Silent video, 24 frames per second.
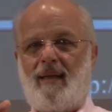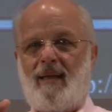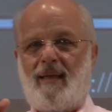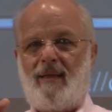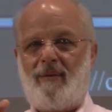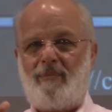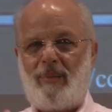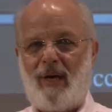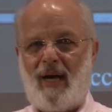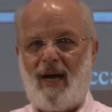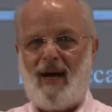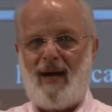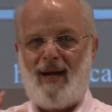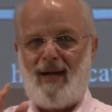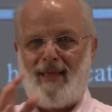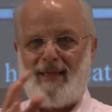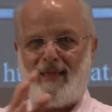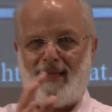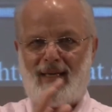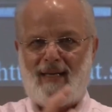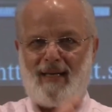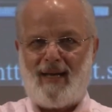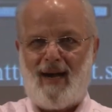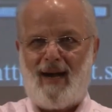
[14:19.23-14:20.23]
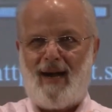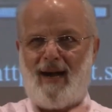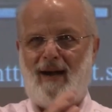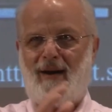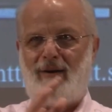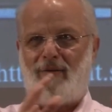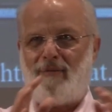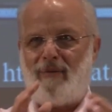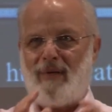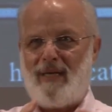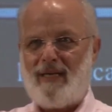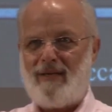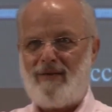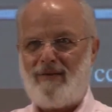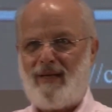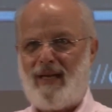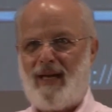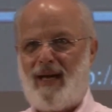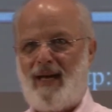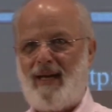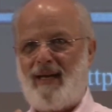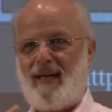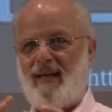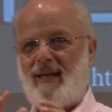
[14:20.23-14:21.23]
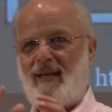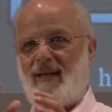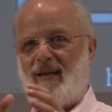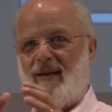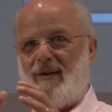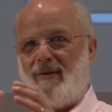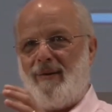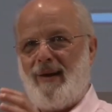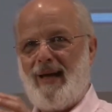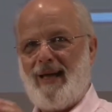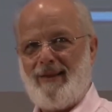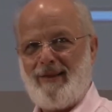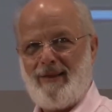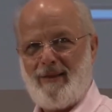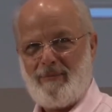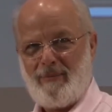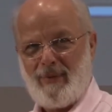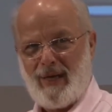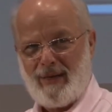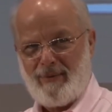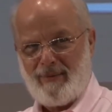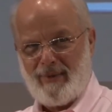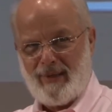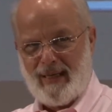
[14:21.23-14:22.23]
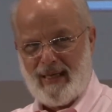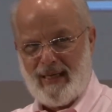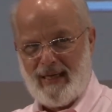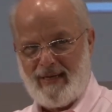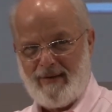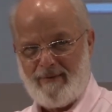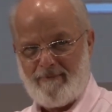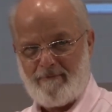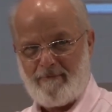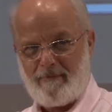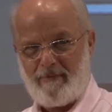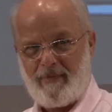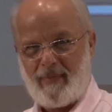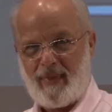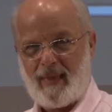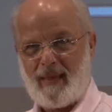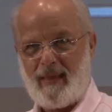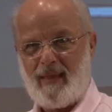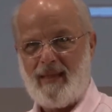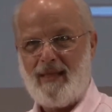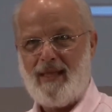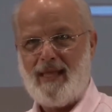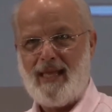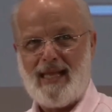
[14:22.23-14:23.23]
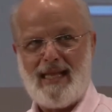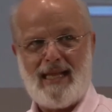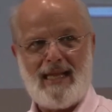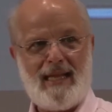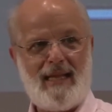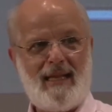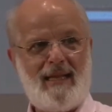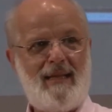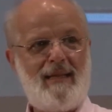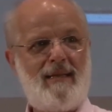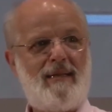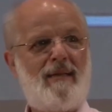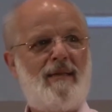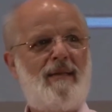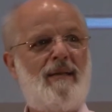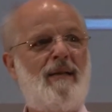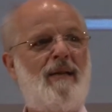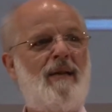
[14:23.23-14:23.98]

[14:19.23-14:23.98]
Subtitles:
the Ba and the Ka reunited around the mummy need